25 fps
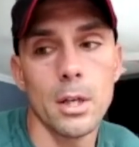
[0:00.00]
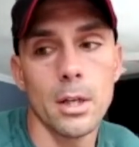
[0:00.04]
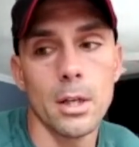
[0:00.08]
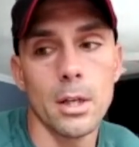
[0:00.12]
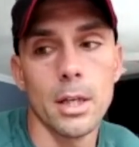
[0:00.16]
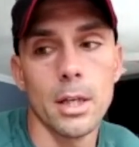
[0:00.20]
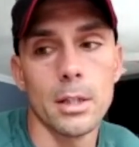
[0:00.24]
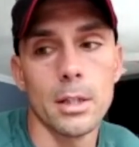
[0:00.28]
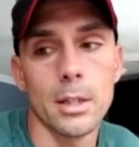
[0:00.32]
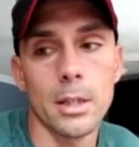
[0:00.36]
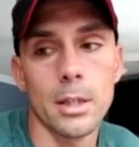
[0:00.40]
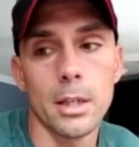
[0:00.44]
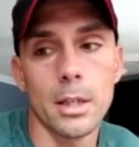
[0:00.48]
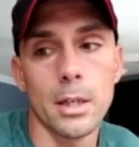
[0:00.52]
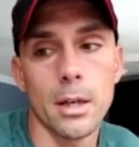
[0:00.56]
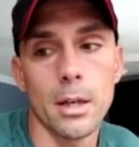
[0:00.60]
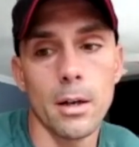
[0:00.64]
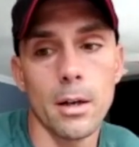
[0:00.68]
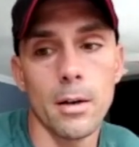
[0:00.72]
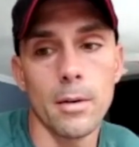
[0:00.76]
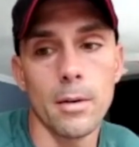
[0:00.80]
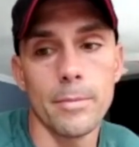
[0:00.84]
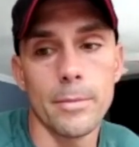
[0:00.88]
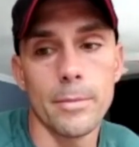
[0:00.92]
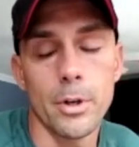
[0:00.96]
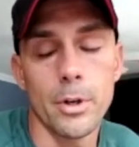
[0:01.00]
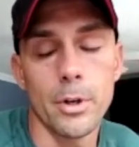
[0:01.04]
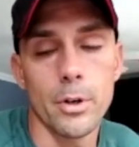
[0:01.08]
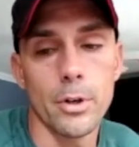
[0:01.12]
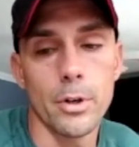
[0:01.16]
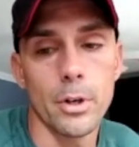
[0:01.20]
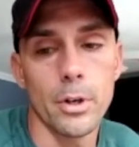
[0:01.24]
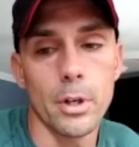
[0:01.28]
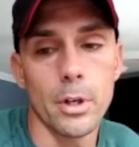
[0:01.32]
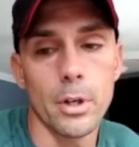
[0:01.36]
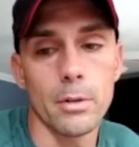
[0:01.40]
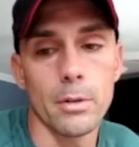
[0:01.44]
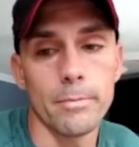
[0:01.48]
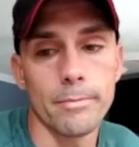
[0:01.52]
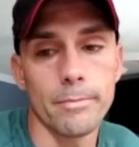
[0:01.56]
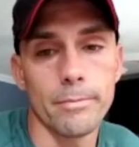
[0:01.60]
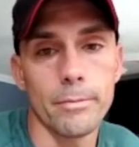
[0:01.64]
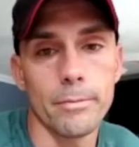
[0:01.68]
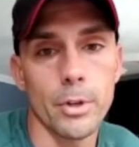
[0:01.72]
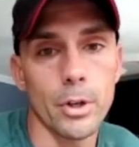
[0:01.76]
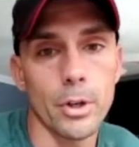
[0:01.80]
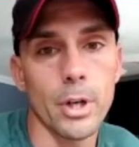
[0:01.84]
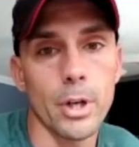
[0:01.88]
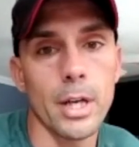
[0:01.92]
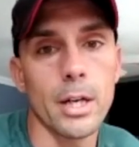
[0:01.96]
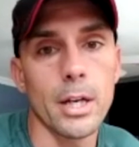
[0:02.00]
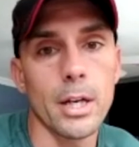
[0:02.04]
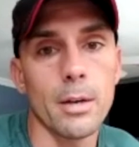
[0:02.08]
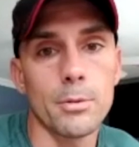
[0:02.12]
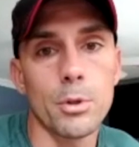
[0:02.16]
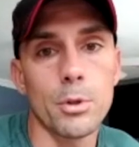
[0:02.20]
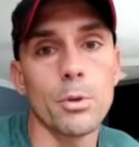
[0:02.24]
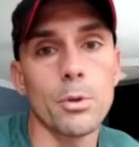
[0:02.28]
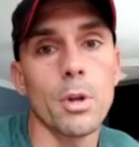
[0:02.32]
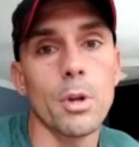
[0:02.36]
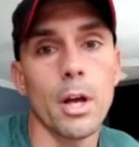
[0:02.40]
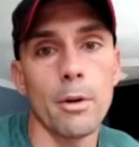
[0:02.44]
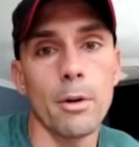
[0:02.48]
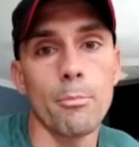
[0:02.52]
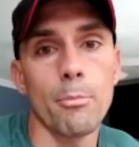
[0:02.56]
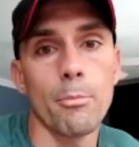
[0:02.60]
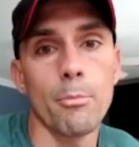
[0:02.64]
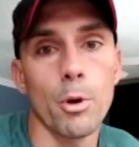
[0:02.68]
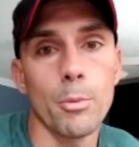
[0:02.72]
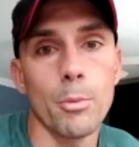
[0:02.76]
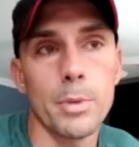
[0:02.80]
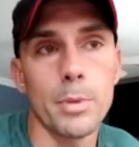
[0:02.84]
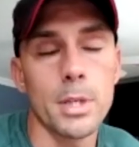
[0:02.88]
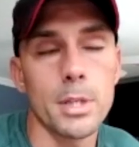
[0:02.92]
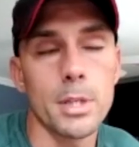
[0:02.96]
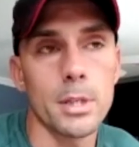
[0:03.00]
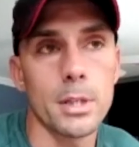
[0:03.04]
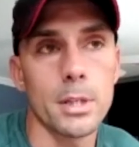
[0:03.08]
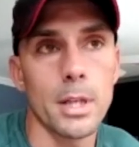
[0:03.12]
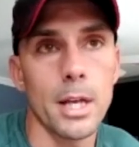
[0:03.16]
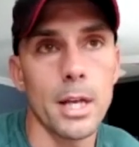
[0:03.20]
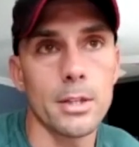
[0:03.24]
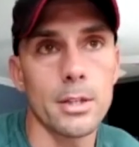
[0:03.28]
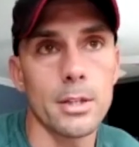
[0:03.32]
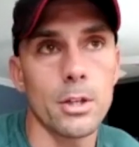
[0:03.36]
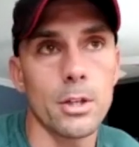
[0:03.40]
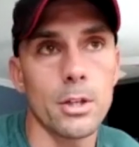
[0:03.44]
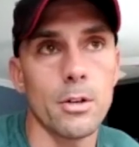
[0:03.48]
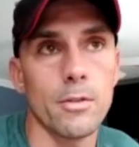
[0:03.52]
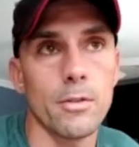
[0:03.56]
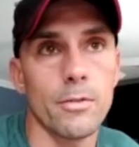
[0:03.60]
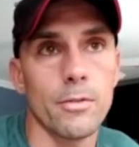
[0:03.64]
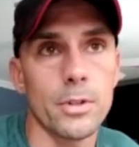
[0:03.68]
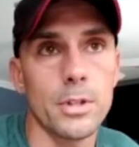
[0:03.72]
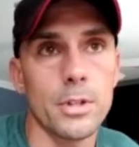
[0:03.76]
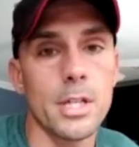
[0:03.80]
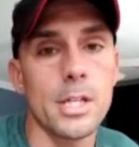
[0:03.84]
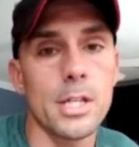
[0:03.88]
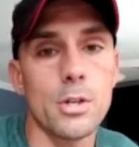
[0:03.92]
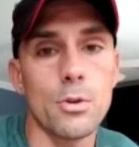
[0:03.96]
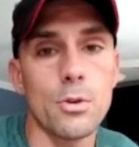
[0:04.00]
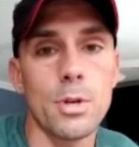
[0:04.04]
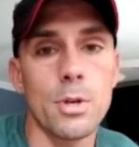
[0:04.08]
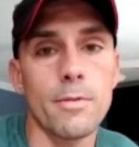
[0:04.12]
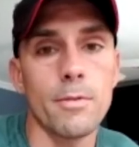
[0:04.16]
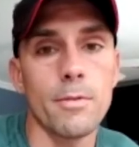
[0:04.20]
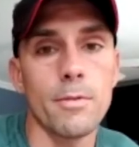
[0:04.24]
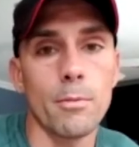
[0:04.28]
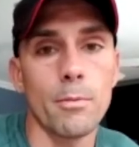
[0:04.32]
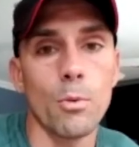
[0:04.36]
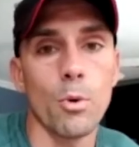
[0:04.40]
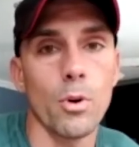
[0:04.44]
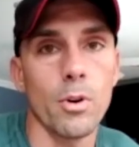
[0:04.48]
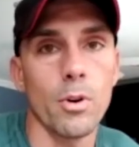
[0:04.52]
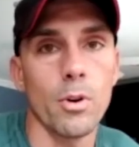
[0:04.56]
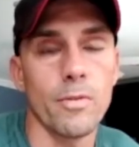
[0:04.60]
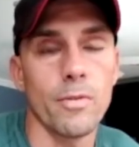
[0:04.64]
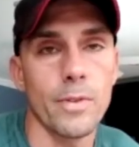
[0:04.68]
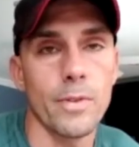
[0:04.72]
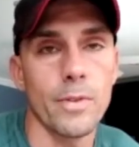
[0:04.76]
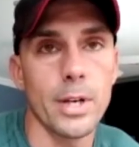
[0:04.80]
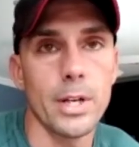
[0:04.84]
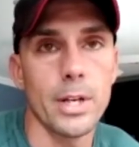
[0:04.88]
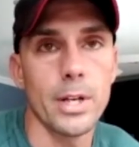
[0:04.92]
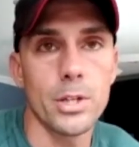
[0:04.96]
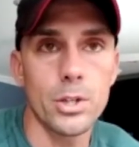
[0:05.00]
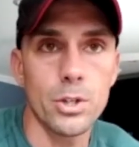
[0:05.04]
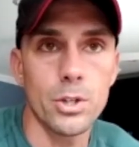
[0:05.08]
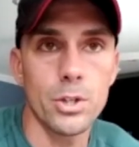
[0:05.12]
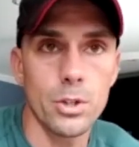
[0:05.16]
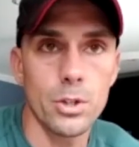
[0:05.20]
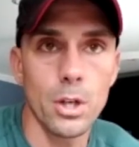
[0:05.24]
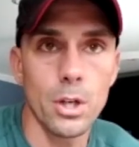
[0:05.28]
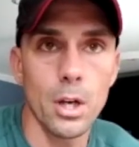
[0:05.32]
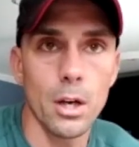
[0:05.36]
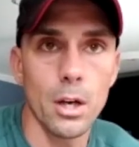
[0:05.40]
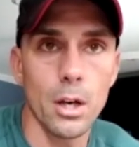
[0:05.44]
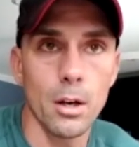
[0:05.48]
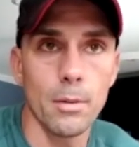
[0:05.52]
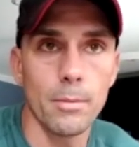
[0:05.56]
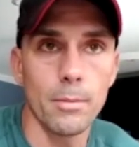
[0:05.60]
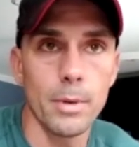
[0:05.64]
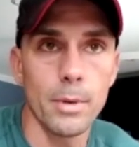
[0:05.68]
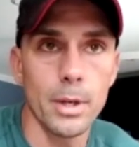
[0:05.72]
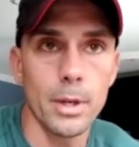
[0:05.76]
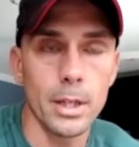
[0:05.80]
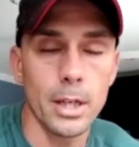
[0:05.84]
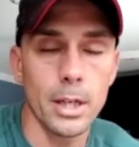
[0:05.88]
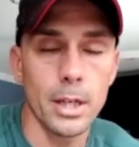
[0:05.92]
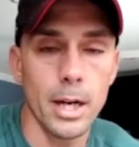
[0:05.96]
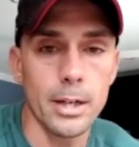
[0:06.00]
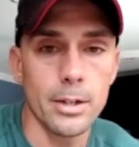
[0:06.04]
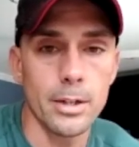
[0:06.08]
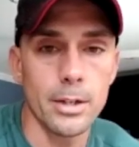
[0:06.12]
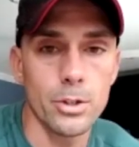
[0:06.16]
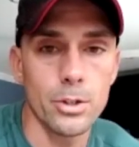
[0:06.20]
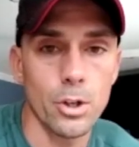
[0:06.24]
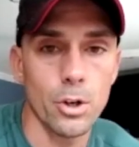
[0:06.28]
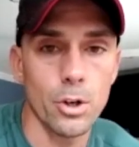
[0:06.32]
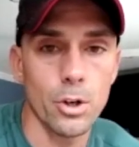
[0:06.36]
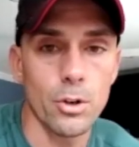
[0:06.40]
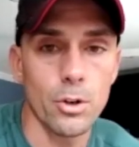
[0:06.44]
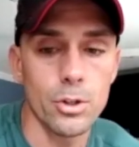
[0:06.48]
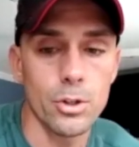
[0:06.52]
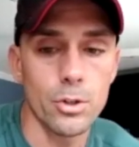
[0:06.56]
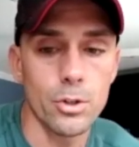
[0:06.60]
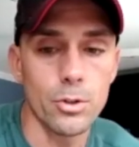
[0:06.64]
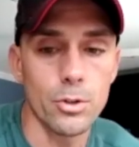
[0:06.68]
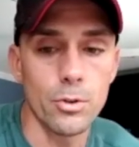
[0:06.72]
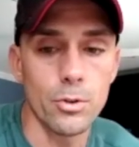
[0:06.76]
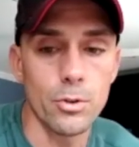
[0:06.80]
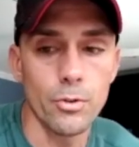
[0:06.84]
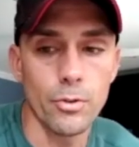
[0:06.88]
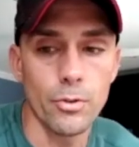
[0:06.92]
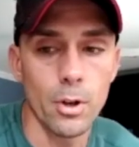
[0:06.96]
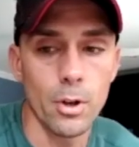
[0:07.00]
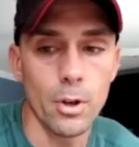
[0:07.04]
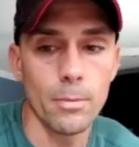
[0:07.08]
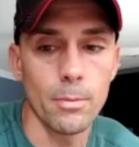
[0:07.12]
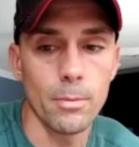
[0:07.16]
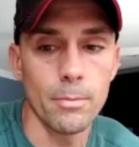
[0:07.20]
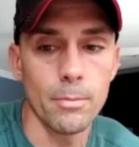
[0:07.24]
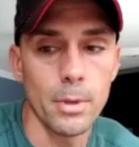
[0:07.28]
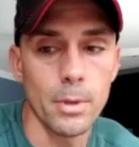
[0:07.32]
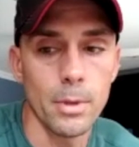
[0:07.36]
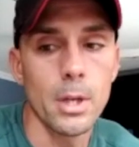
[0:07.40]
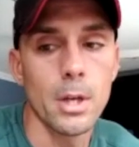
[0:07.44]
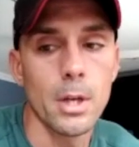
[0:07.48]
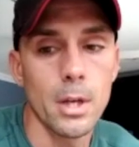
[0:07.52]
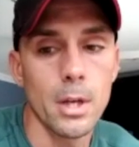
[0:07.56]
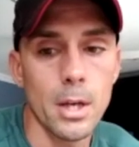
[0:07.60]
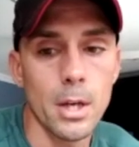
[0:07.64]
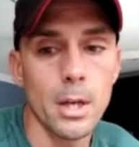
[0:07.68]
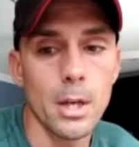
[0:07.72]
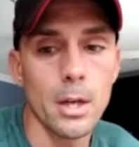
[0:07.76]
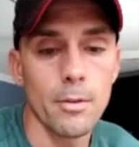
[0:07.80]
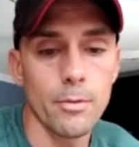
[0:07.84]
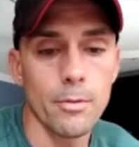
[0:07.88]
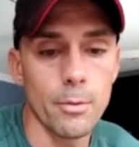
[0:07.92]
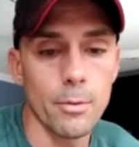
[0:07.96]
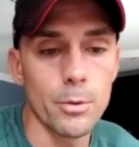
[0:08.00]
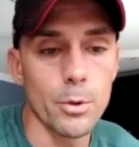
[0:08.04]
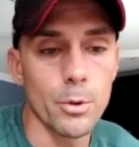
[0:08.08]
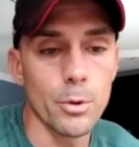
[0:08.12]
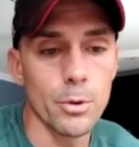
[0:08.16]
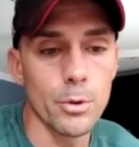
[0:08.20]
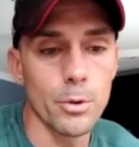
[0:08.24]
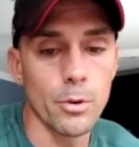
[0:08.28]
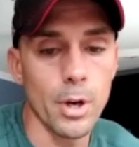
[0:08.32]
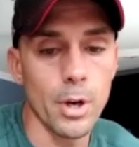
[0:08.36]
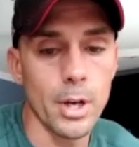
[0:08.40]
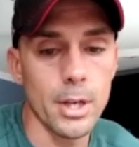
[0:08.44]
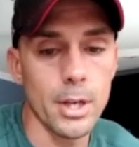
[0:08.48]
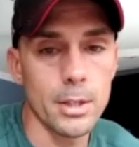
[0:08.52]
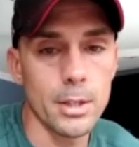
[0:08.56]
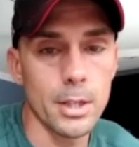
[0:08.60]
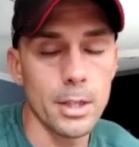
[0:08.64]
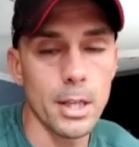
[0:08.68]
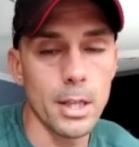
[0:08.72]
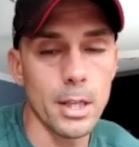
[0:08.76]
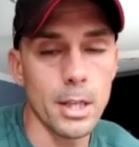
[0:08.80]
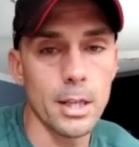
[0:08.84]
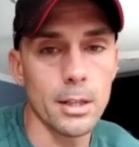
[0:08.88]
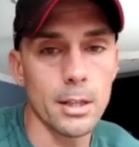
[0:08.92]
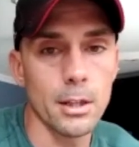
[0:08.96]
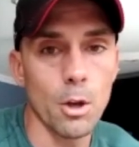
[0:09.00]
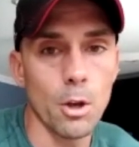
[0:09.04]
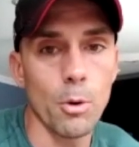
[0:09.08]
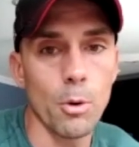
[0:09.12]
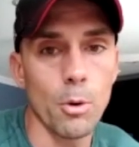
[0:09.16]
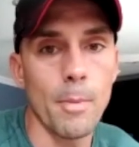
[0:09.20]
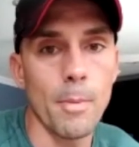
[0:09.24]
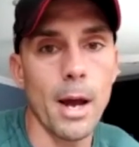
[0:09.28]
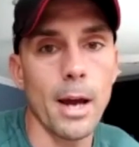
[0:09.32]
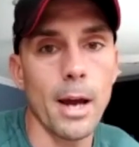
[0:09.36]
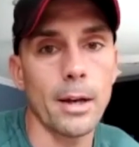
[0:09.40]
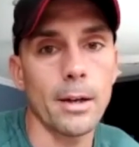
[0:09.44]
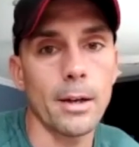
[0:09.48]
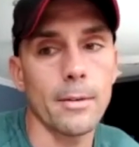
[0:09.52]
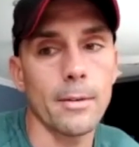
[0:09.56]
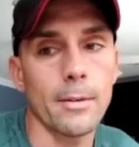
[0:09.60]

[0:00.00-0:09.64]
And then, you're gonna end up doing a lot of burpees, and that's gonna fatigue you even more to finish and kind of discourage you from doing the race. And then lower back.